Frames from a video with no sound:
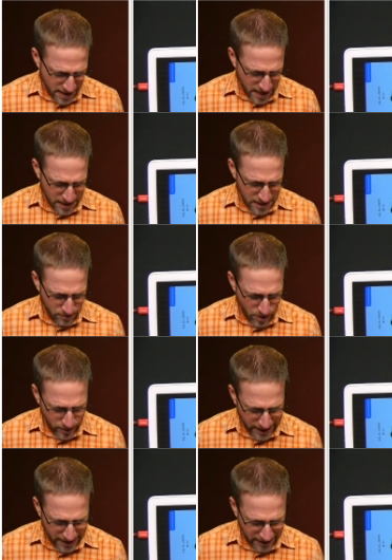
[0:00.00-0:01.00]
And then when
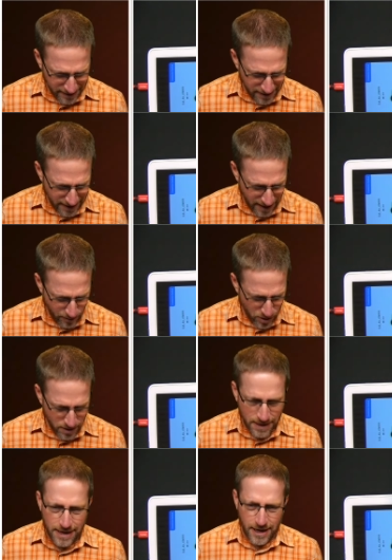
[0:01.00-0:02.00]
we connect to the
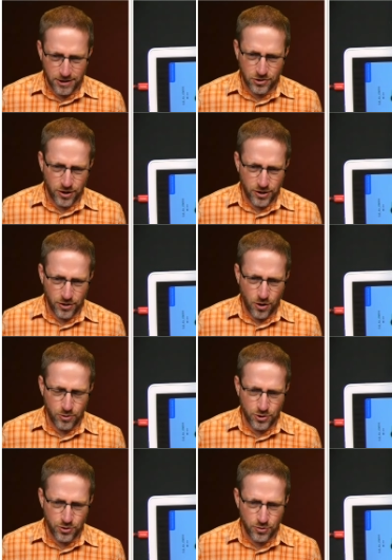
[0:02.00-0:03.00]
camera, it's going to go
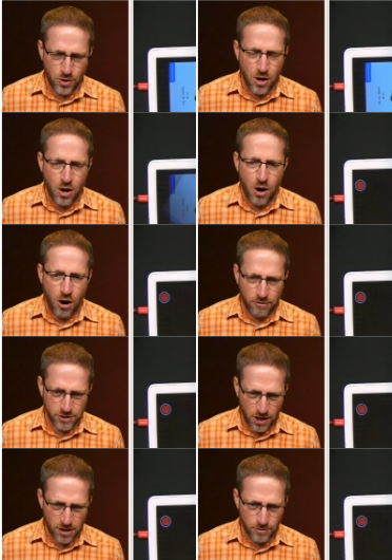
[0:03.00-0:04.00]
to
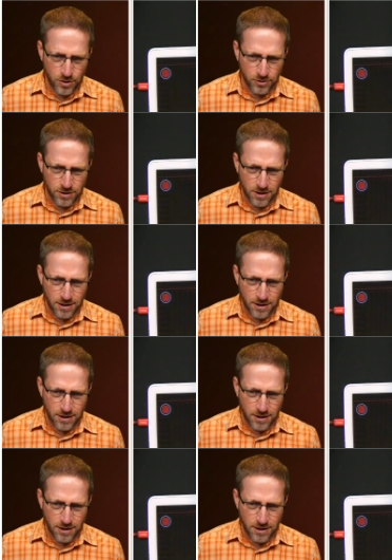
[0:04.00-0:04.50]
horizontal mode.